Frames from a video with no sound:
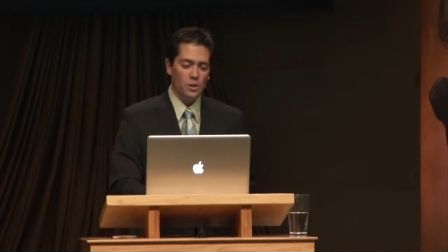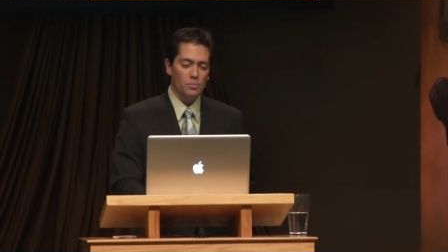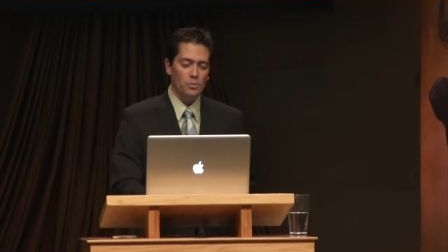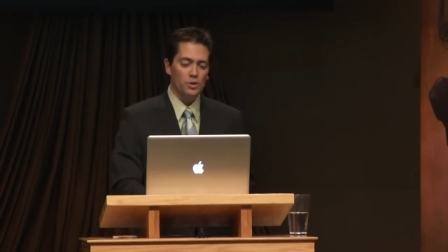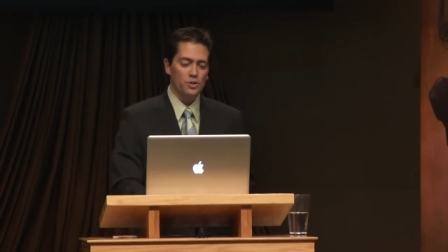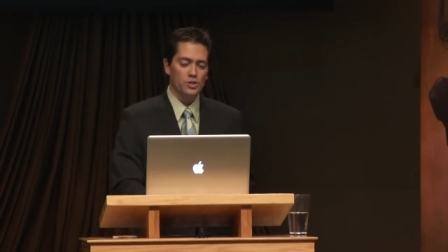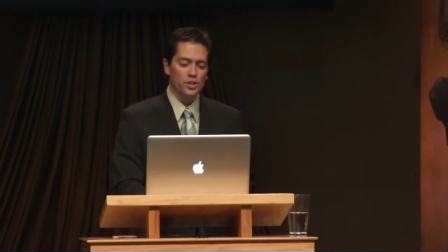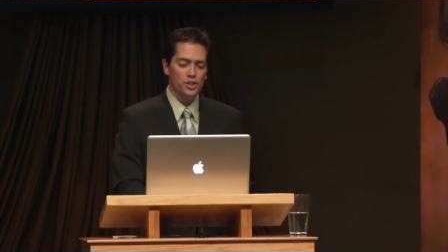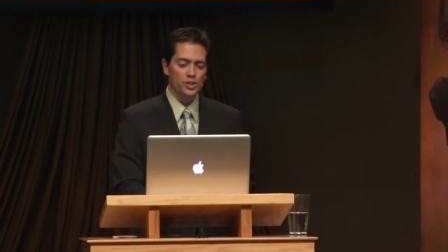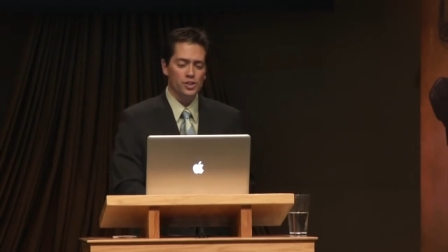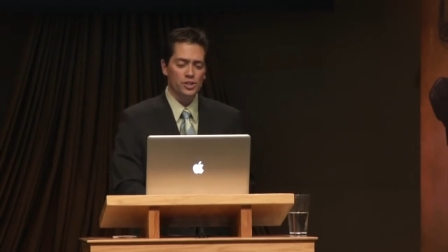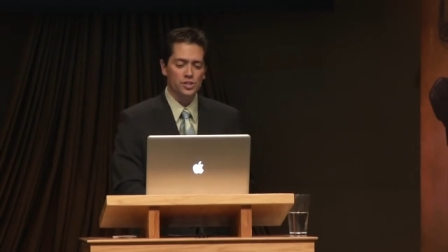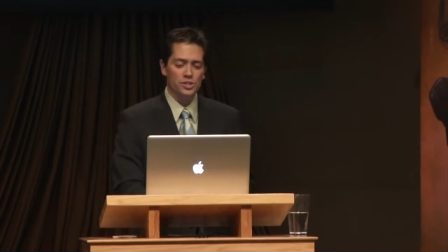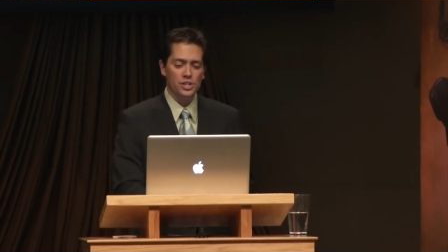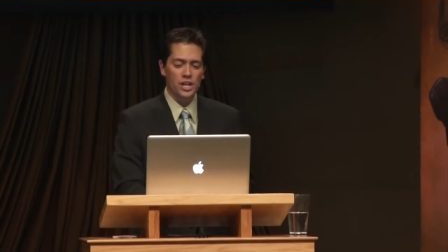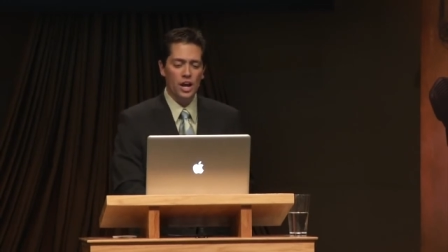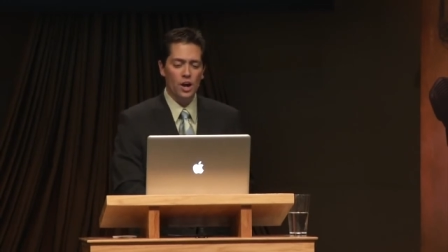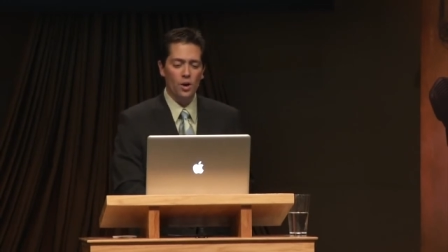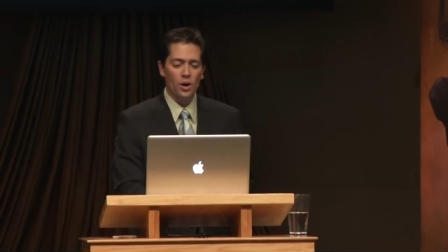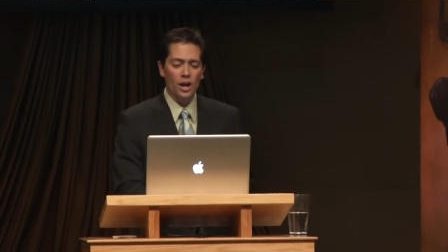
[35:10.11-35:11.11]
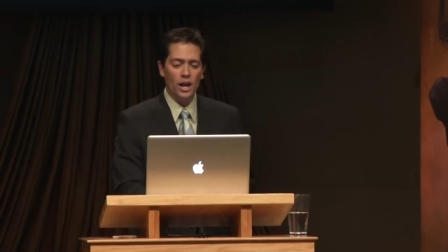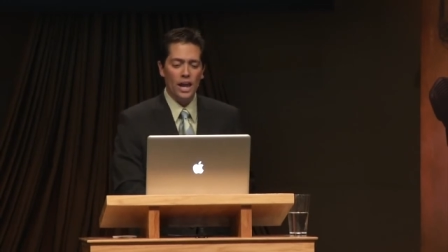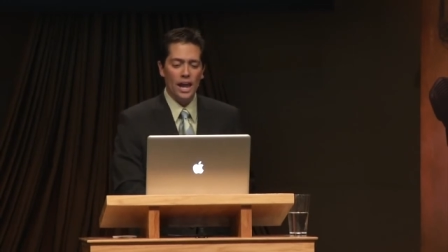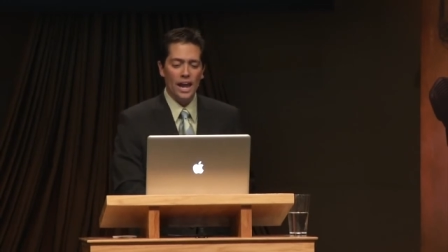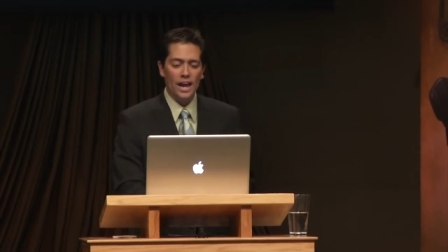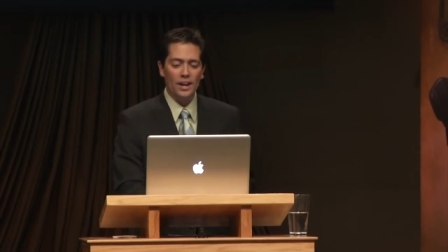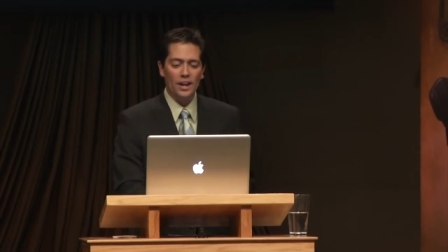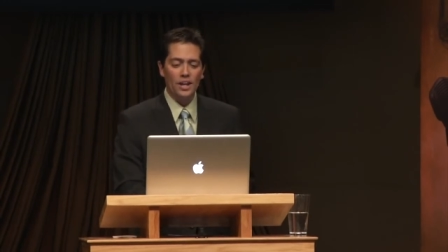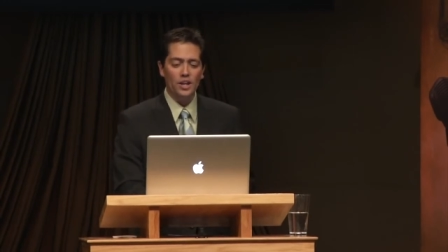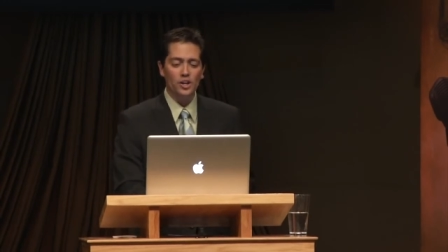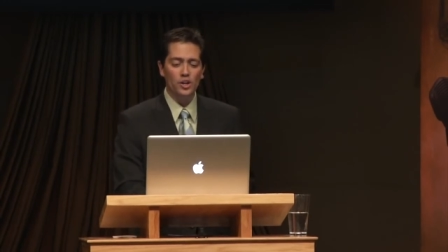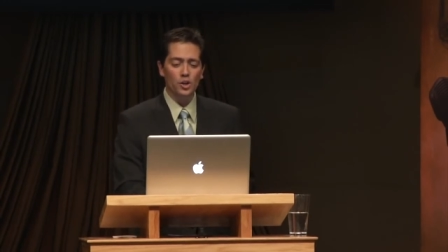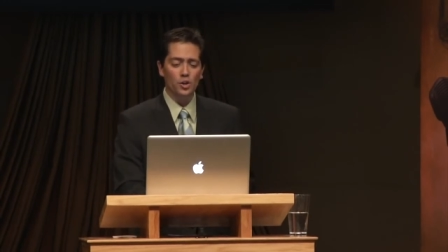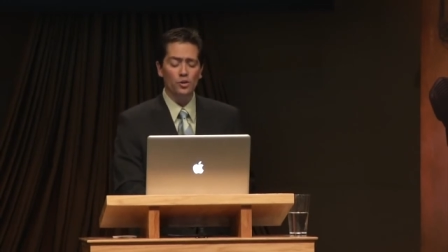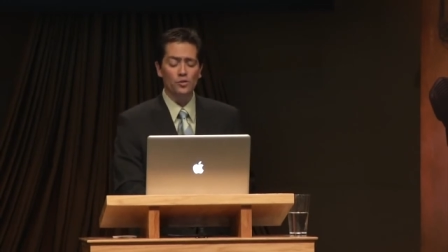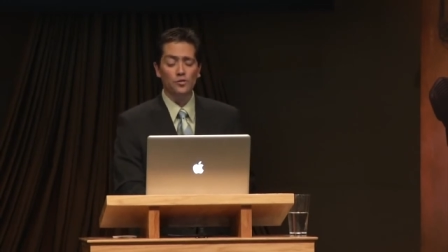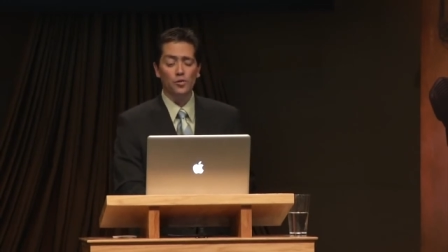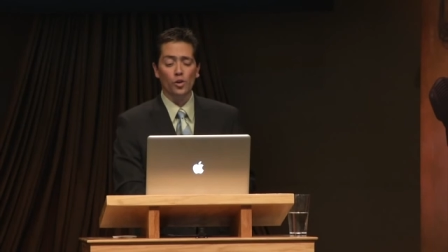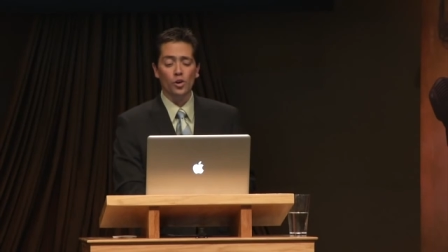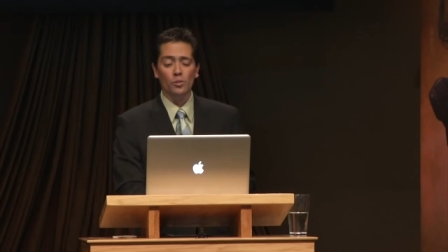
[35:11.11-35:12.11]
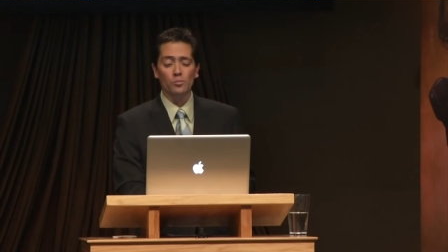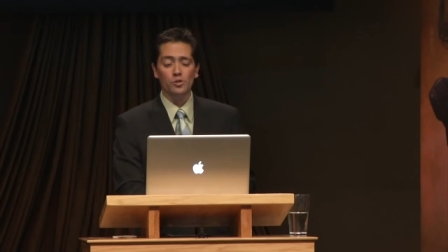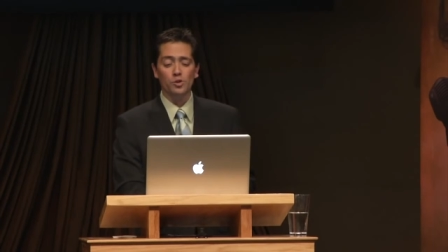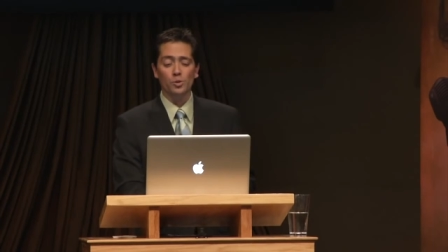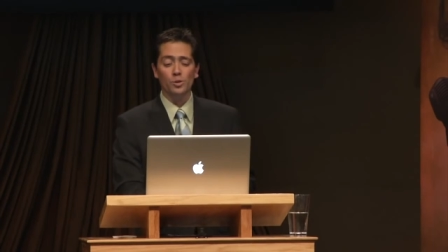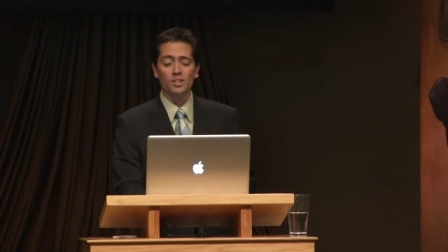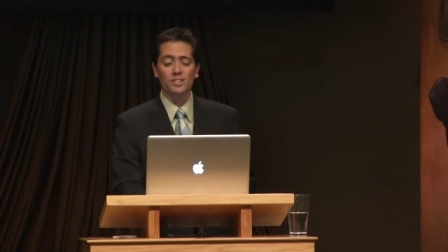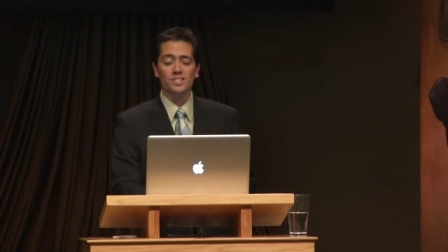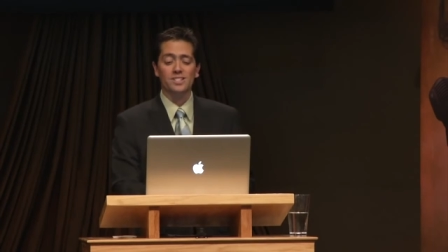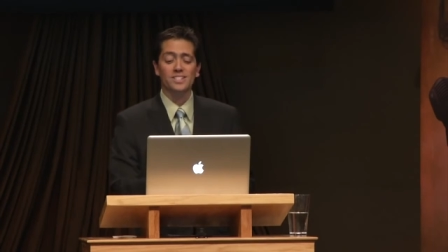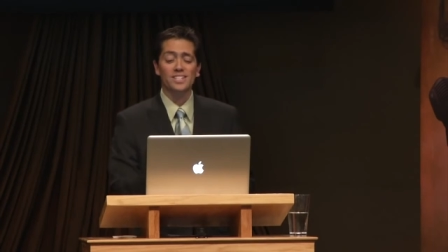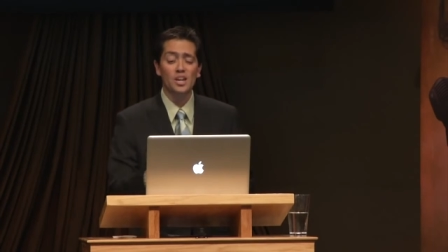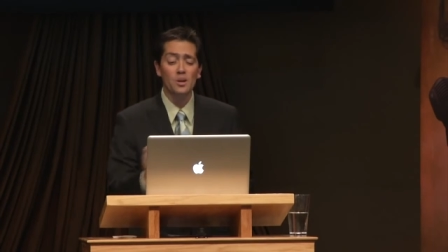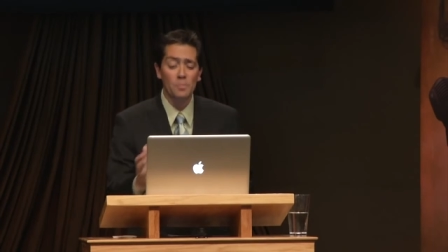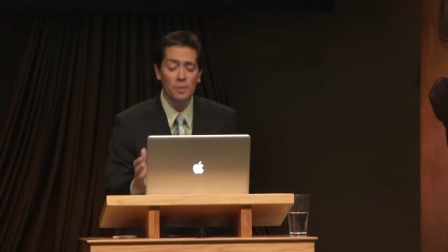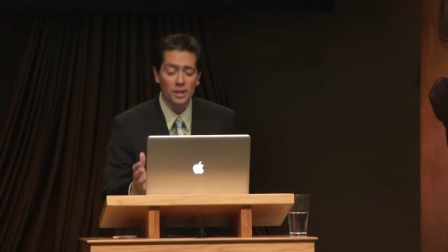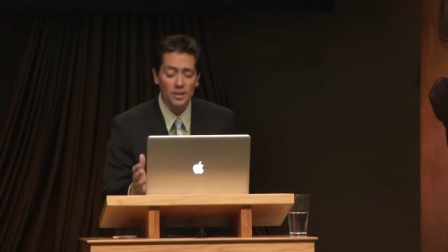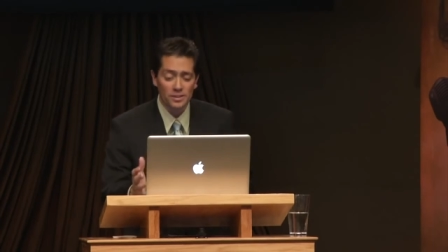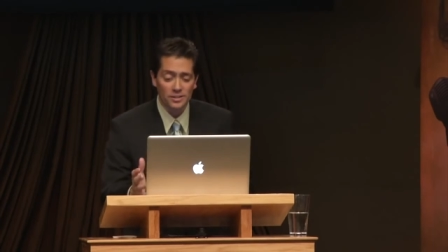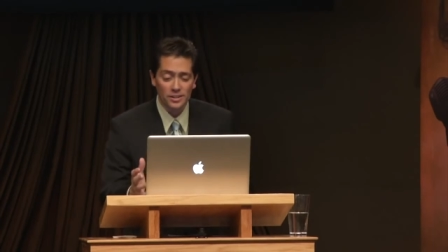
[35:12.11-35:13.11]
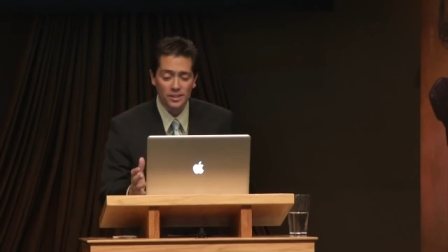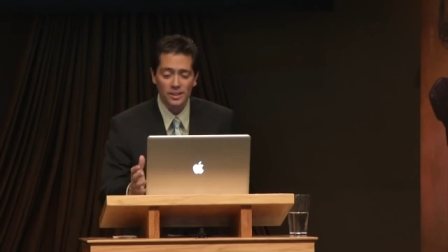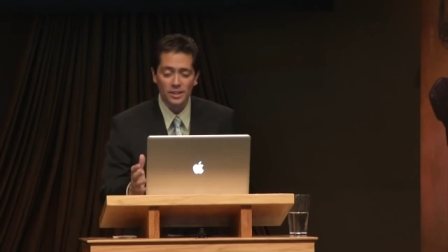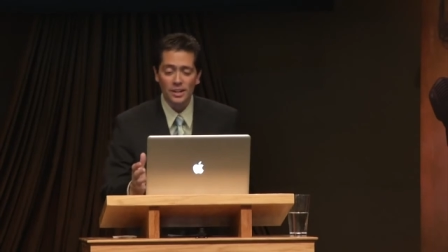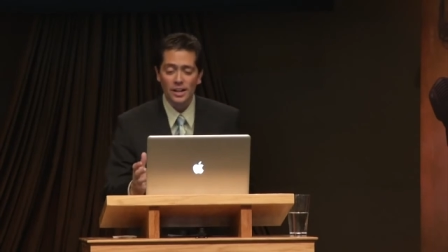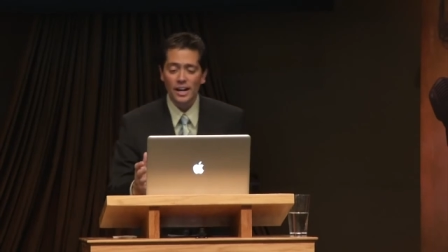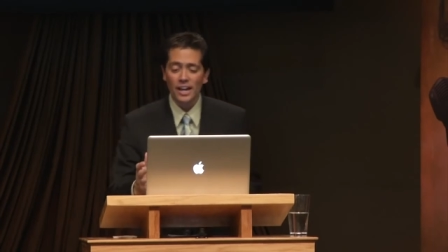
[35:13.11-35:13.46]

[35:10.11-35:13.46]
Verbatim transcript: Musicians now had a new forum to exhibit